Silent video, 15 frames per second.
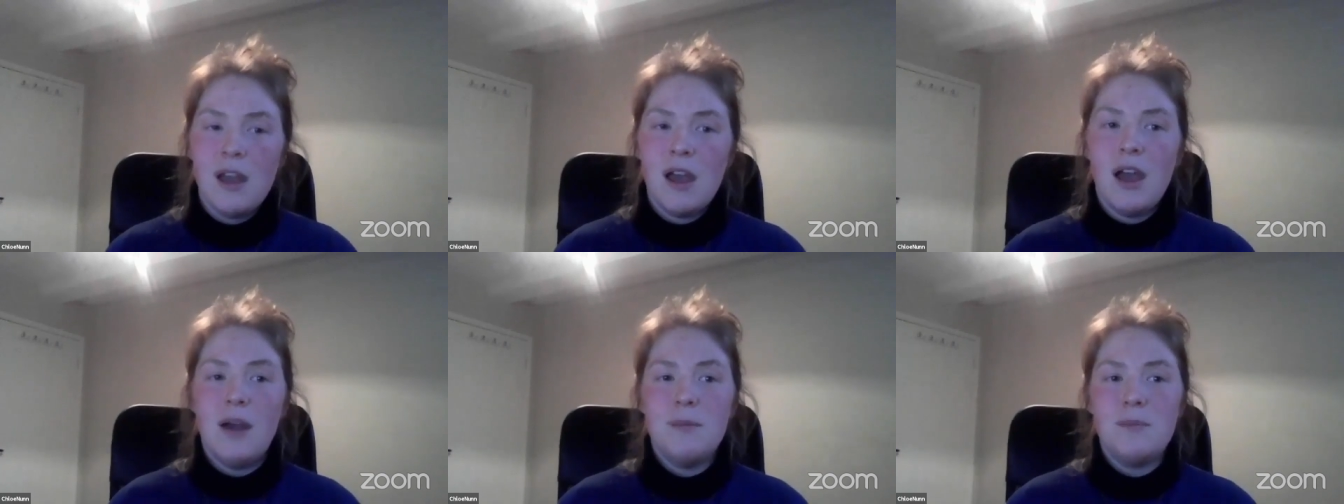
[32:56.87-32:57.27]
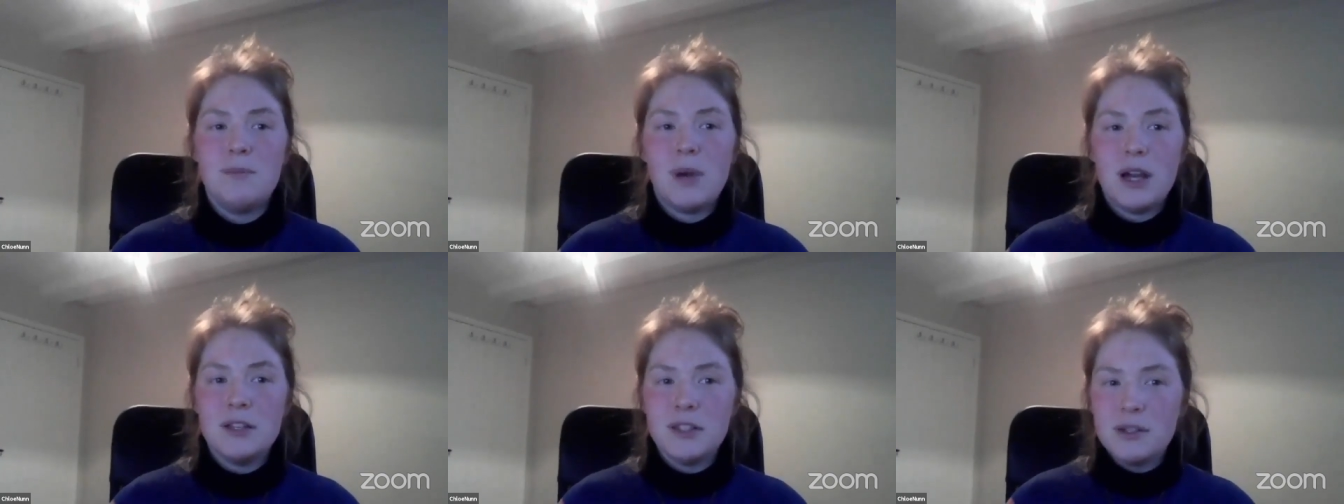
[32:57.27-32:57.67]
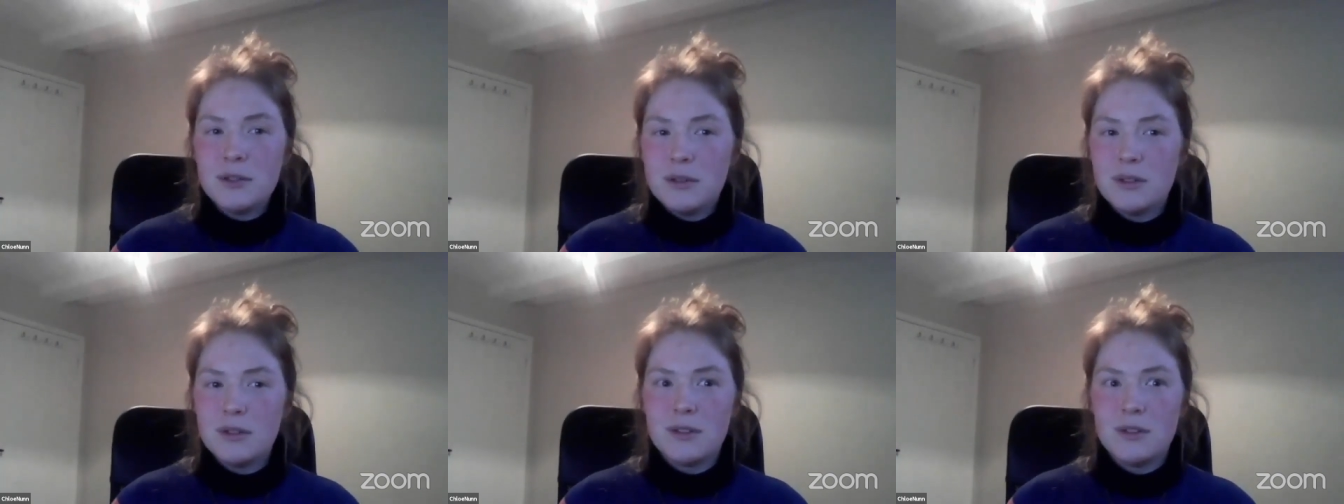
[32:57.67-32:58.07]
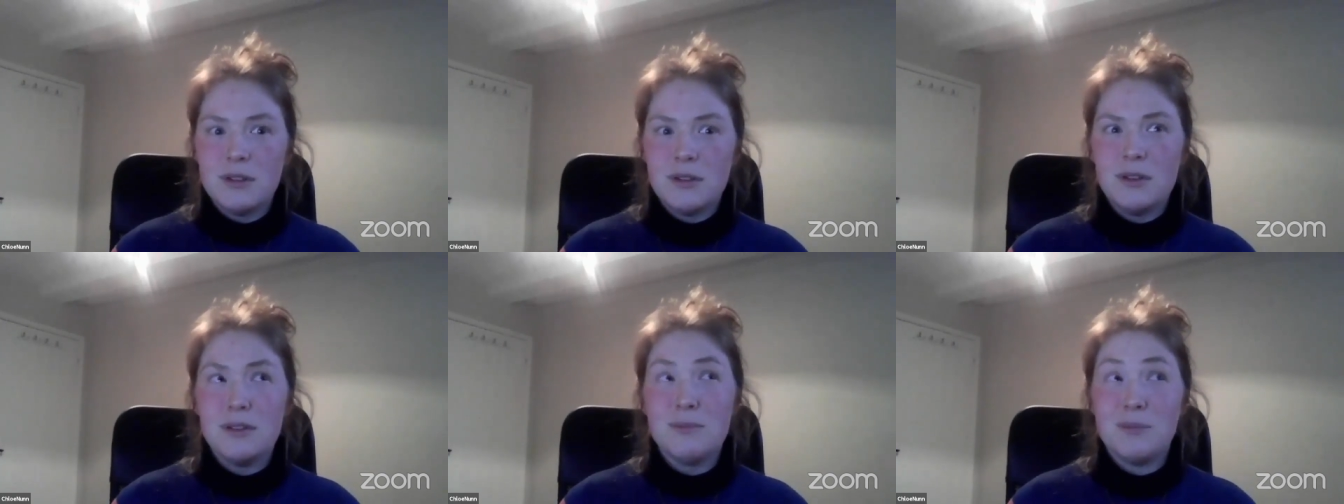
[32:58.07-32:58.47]
But I don't
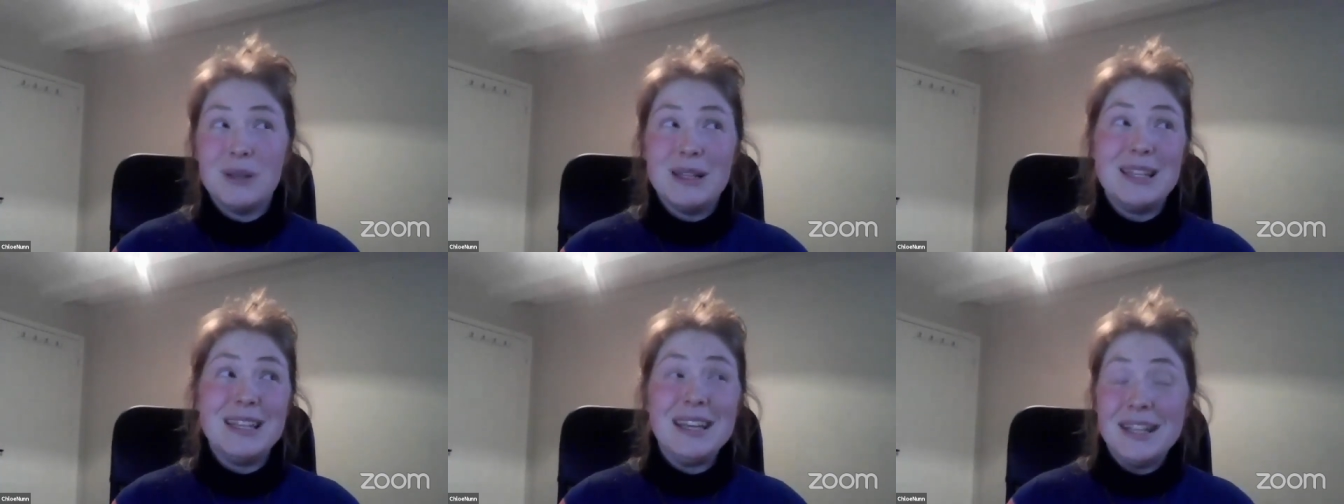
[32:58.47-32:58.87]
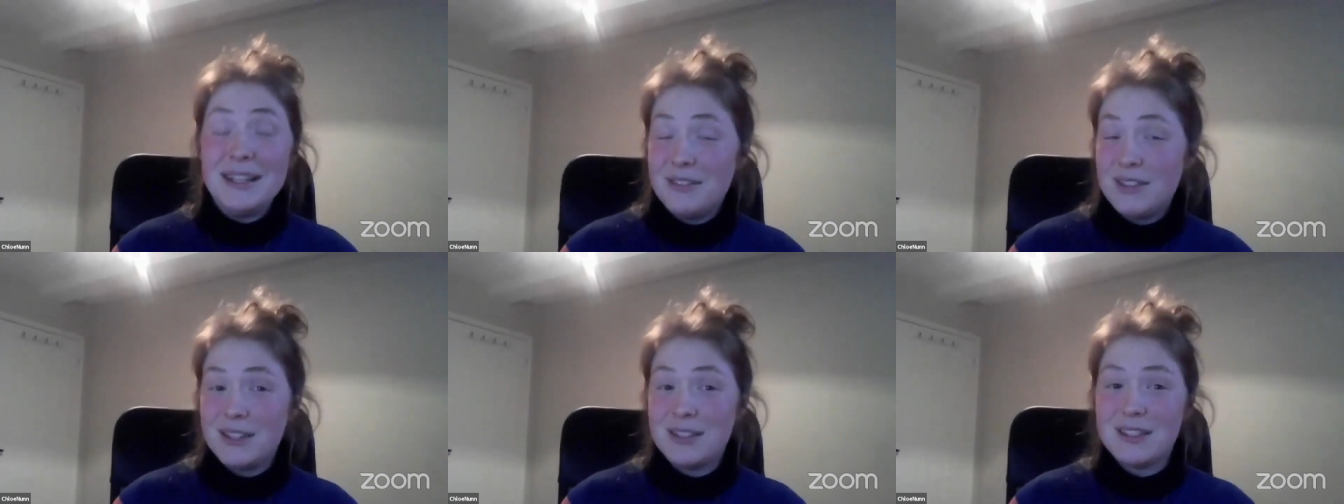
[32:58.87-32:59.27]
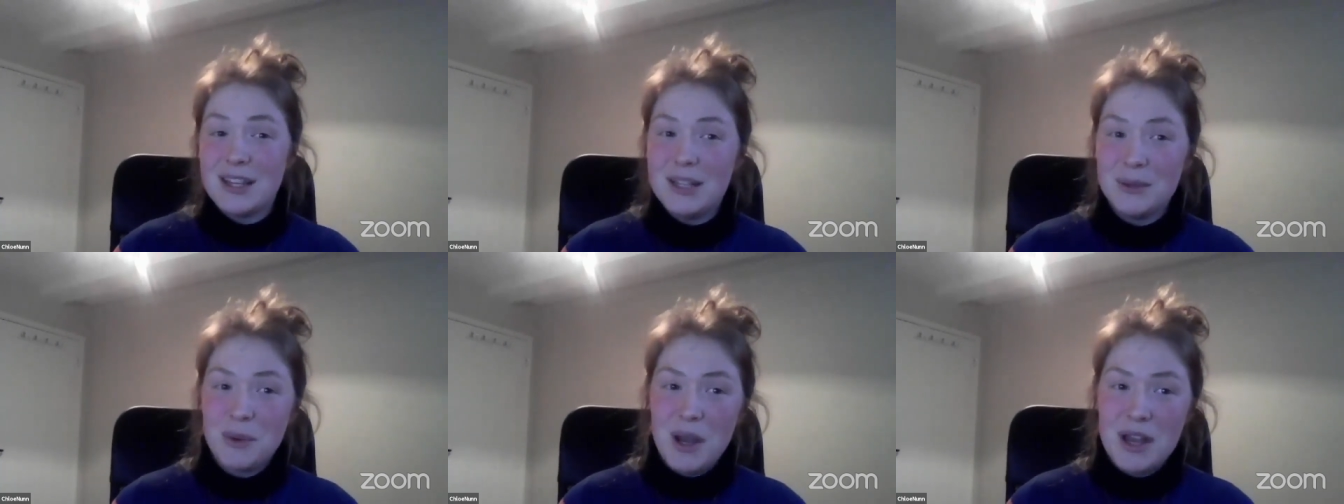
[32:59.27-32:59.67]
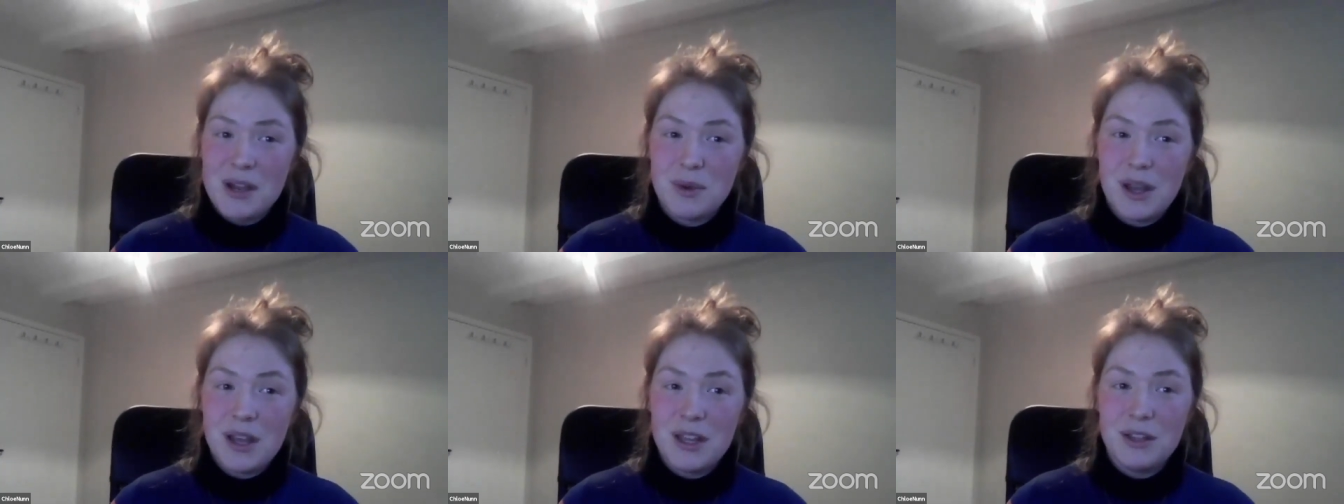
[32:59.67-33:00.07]
believe there's anywhere
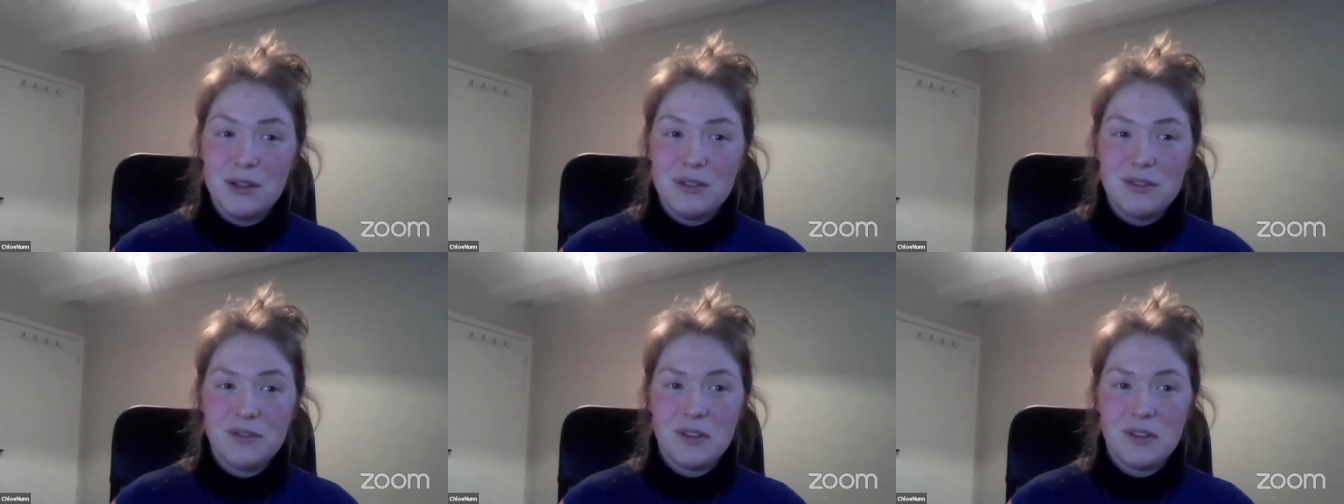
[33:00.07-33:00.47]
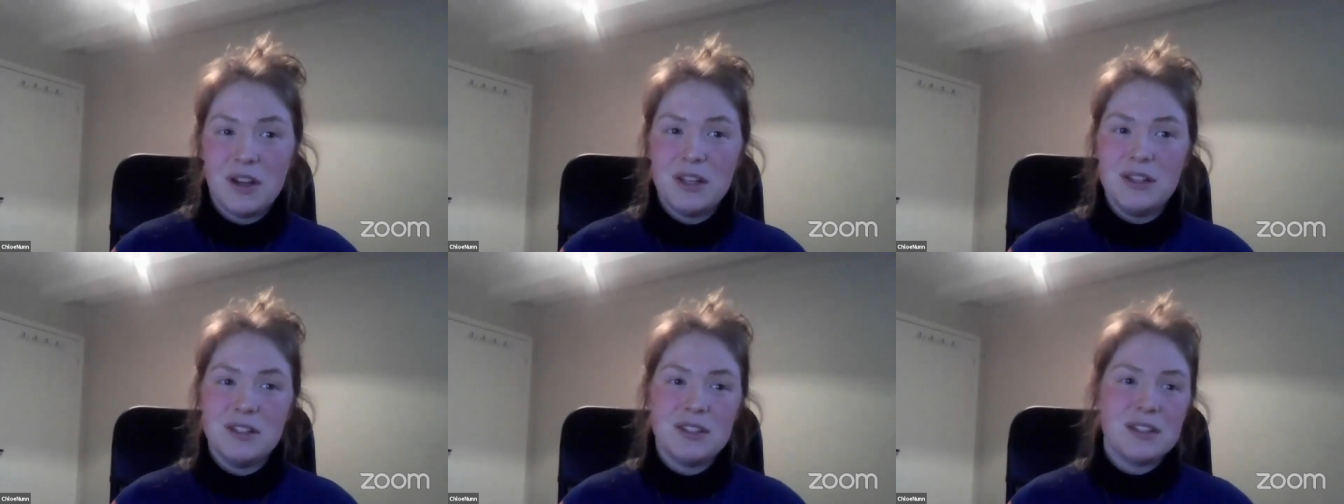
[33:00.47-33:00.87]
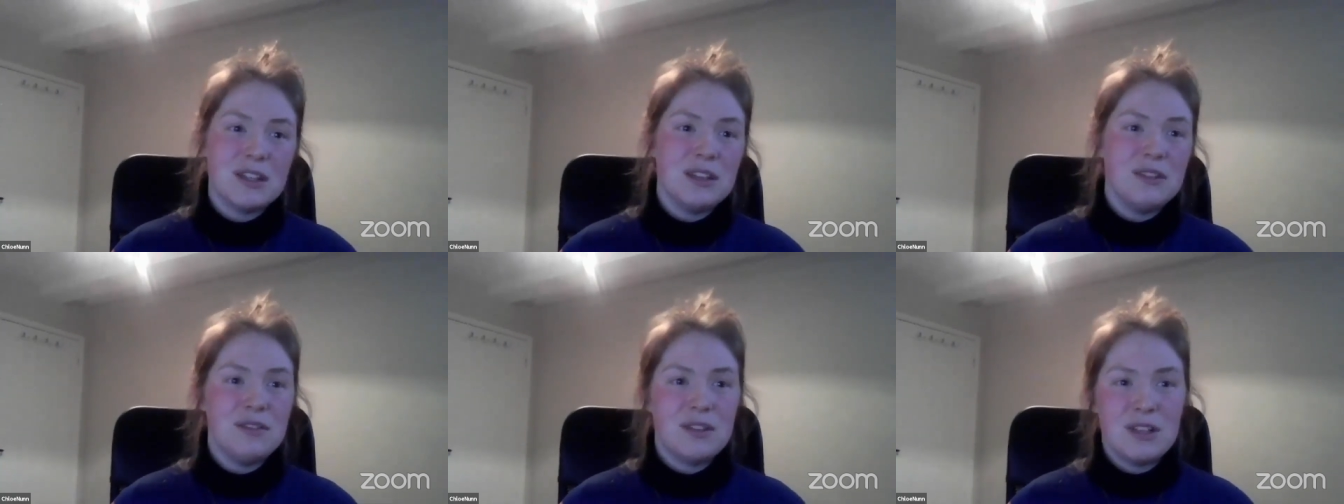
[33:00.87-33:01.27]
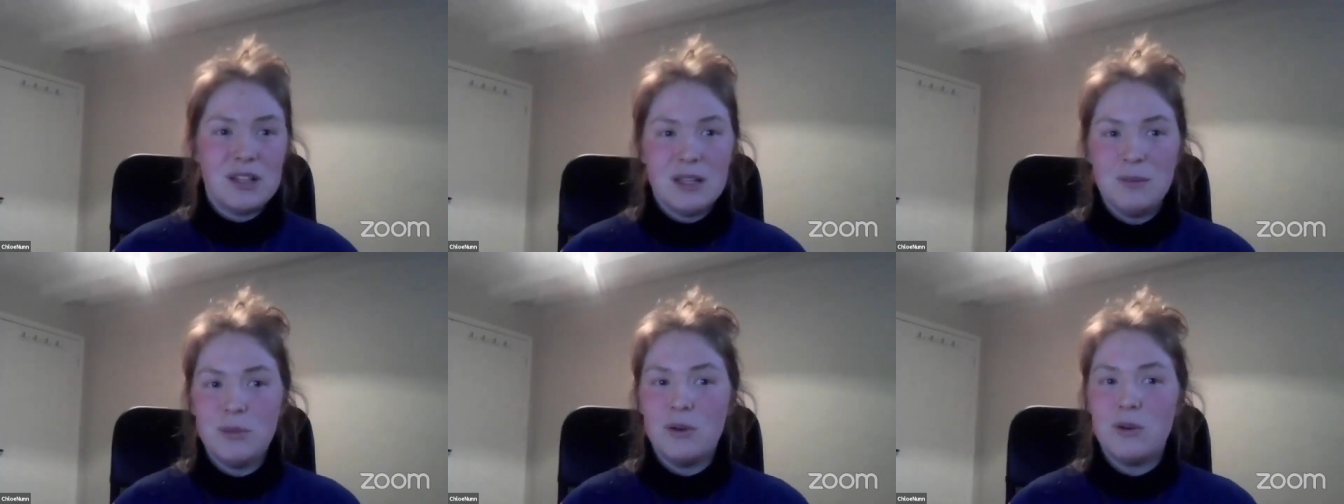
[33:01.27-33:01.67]
where you'd find
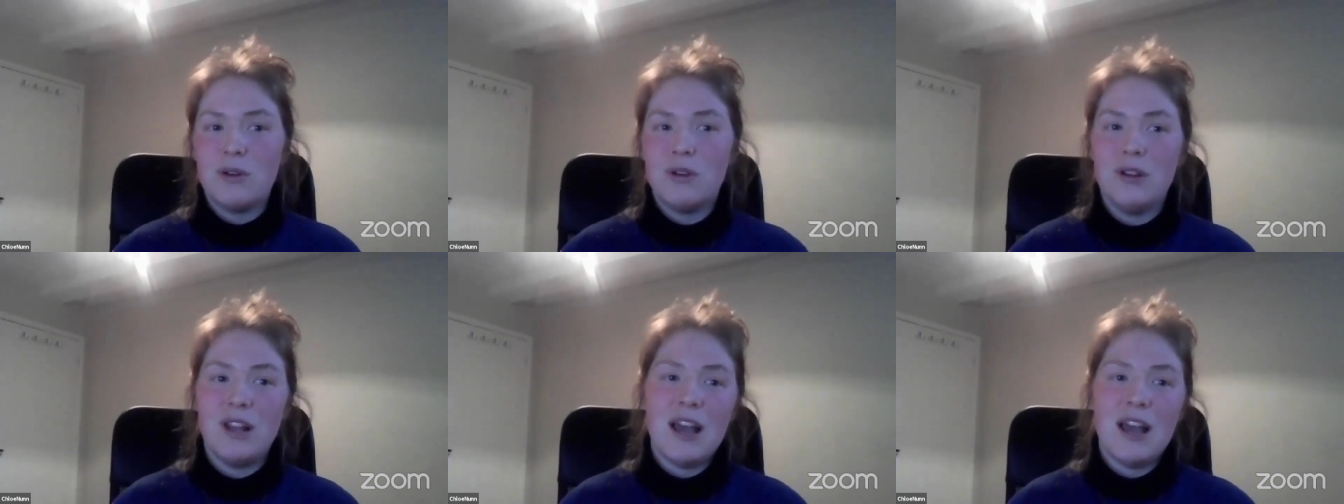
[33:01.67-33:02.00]
significantly more or